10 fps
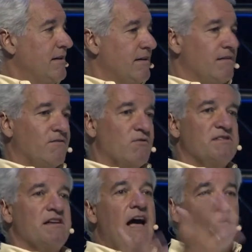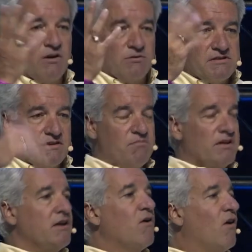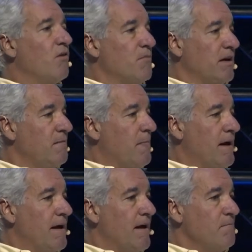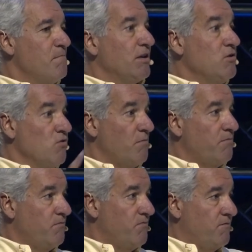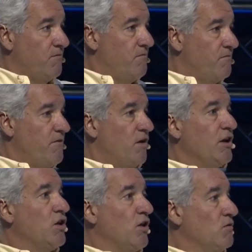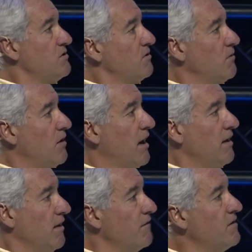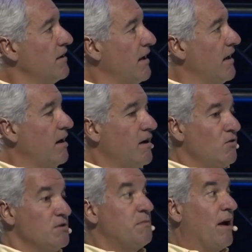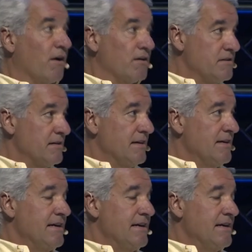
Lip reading: And of course, the irony was that Billy called me. Billy grew up fairly close to where I lived, and I knew his parents.